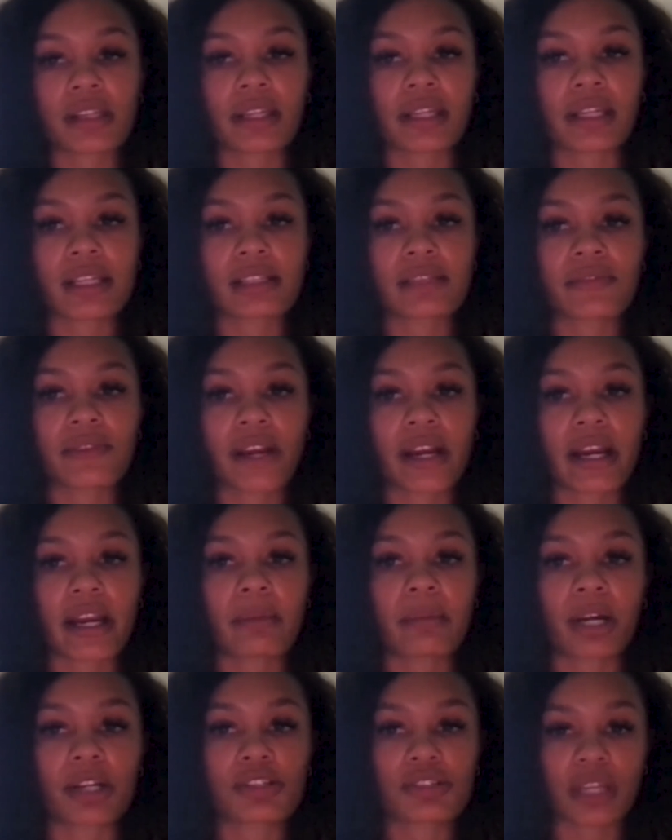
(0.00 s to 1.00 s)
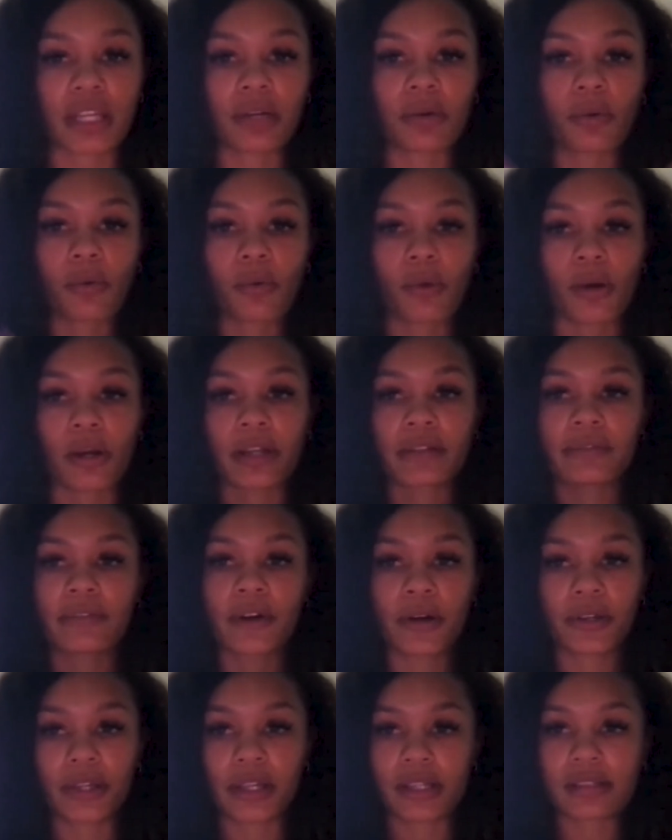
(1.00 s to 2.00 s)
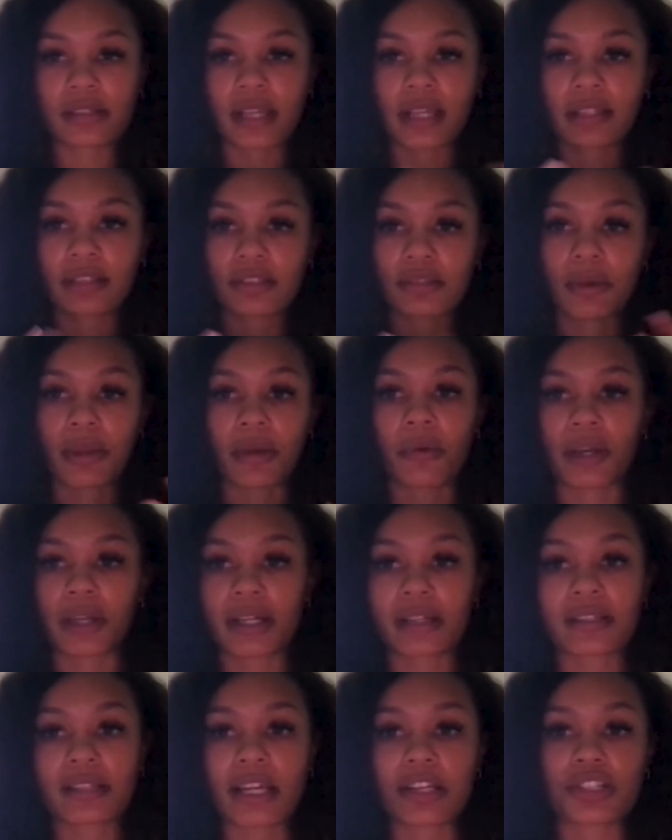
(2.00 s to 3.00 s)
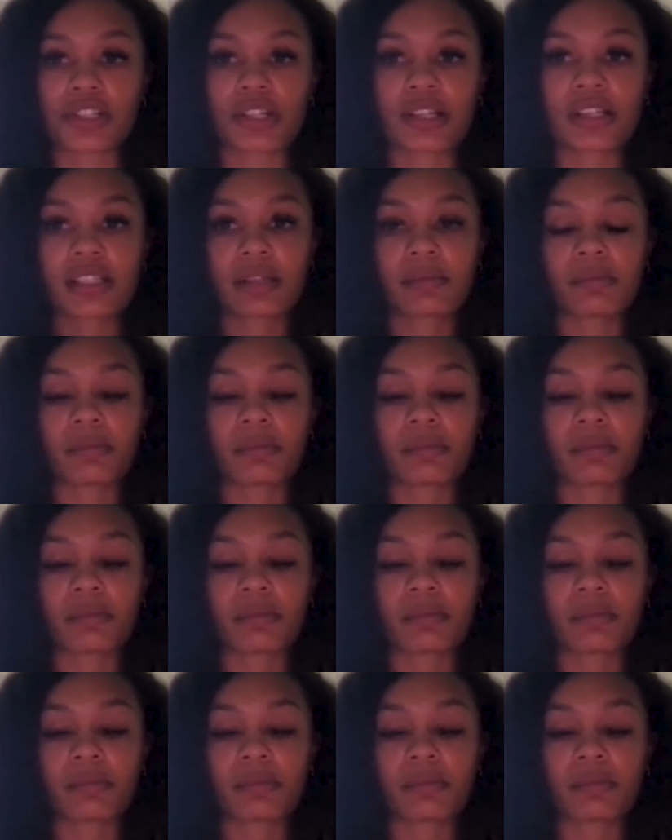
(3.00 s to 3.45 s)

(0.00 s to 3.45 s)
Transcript: like it's very much like org focused, like doing organizations and